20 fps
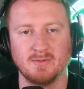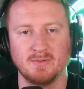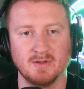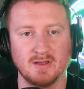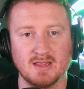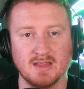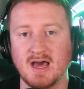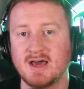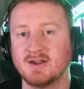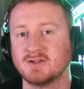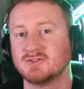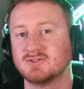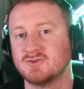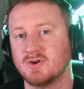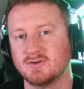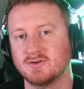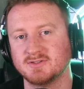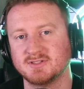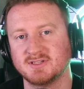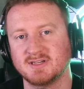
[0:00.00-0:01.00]
a lot of
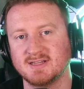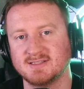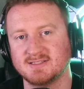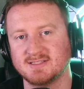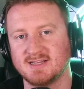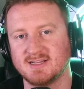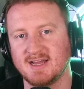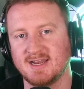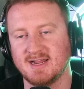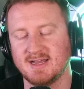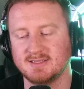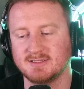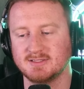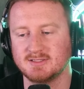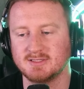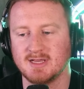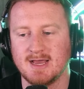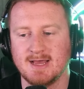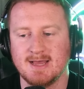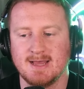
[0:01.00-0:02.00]
struggles against tight
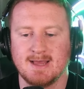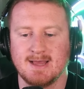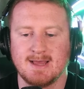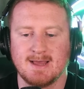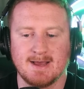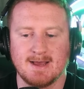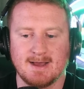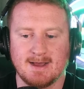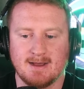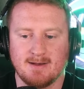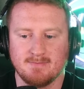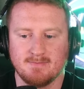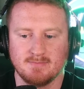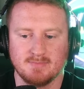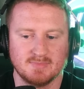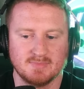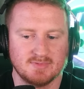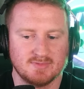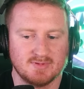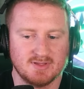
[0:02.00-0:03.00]
ends.
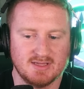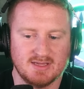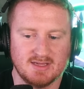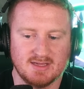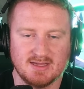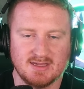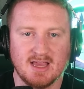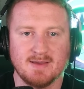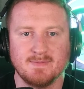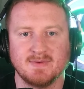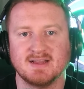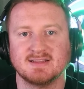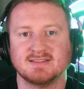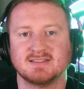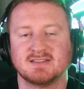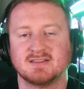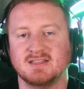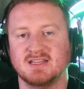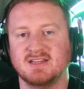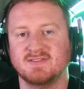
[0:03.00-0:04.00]
The game
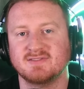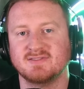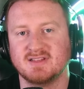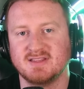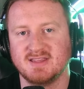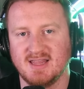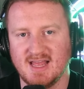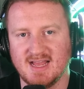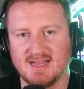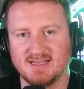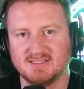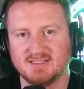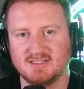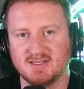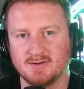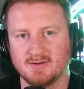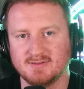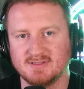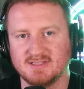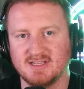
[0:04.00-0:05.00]
against Cleveland
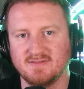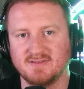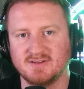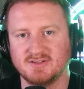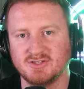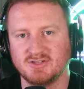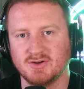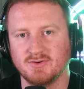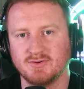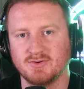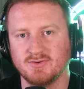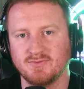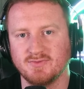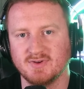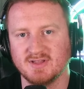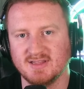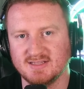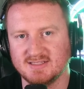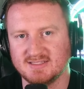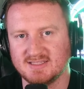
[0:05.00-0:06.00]
last year with David
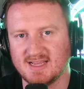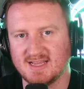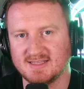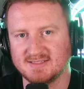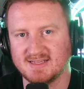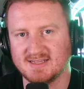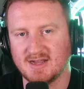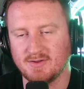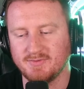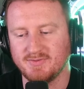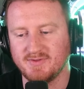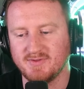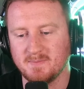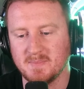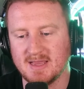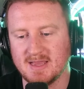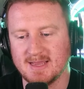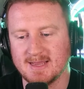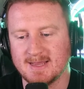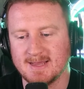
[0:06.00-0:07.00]
Njoku really stands out
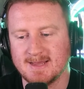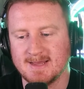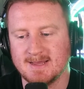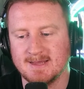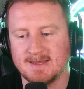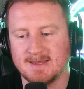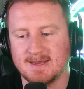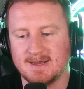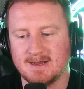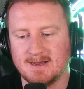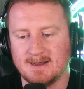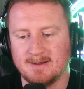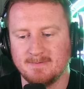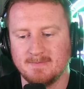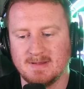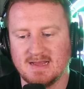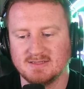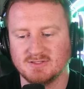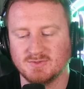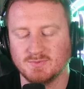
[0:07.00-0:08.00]
to me
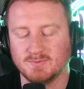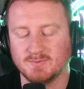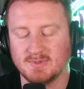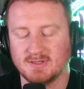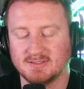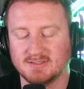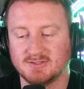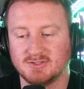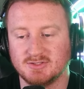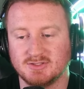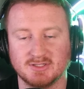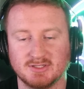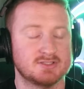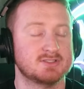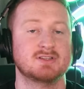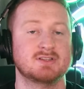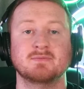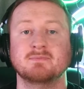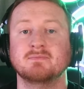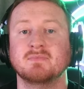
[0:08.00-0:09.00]
as
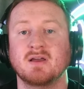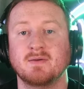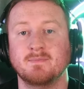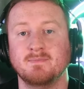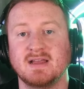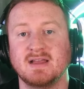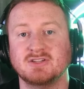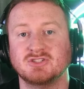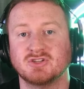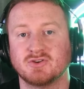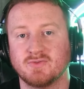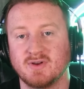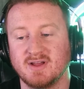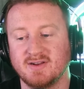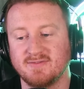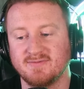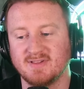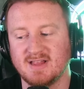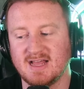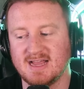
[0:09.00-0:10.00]
just a major
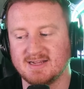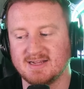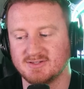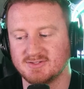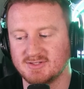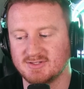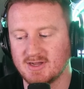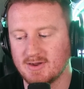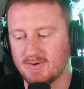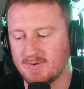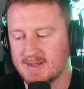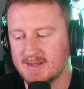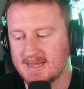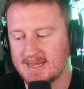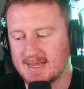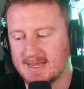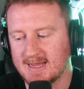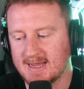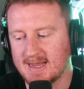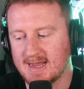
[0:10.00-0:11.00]
red flag. So
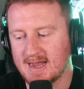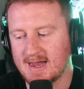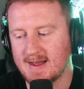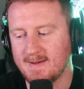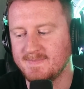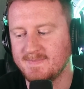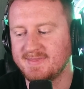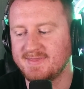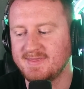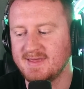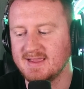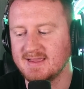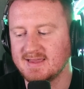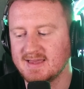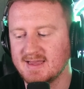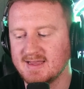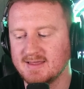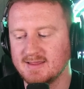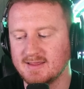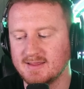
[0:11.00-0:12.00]
I'm
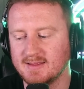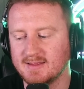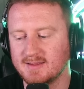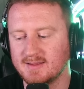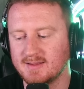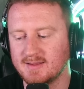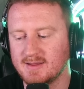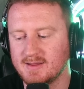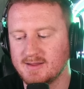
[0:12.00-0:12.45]
thinking